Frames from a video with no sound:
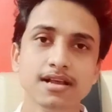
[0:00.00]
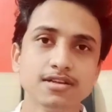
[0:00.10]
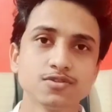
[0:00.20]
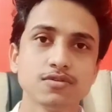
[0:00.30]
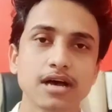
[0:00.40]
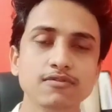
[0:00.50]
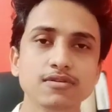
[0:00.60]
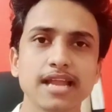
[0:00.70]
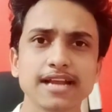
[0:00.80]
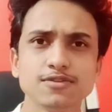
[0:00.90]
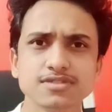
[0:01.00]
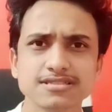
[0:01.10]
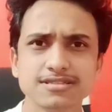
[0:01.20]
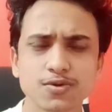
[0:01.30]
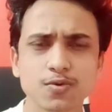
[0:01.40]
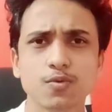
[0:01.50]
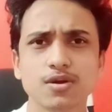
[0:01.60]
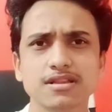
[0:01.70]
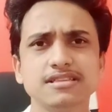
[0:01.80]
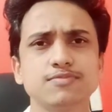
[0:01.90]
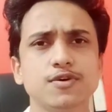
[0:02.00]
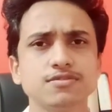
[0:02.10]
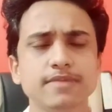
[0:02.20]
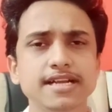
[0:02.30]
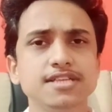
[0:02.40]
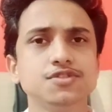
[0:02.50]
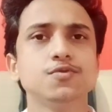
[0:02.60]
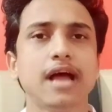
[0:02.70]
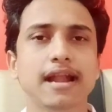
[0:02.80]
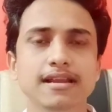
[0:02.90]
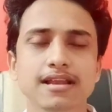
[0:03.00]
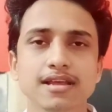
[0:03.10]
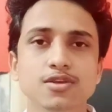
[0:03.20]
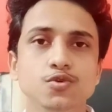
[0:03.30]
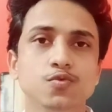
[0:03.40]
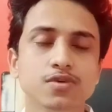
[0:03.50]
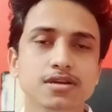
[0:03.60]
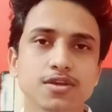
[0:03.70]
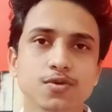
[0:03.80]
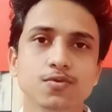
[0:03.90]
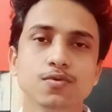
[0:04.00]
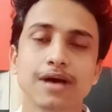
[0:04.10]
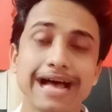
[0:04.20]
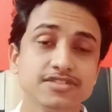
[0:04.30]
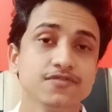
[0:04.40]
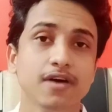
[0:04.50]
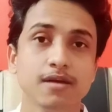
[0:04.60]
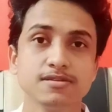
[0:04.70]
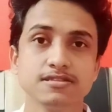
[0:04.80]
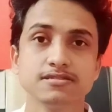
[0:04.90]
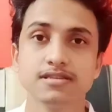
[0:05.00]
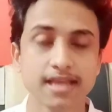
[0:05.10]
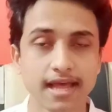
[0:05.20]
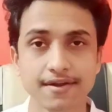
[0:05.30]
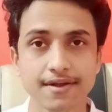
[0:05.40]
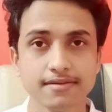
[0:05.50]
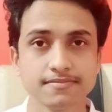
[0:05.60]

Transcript: So I would like to just know what the responsibilities you handle, you work, you do as a pharmacist in Canada.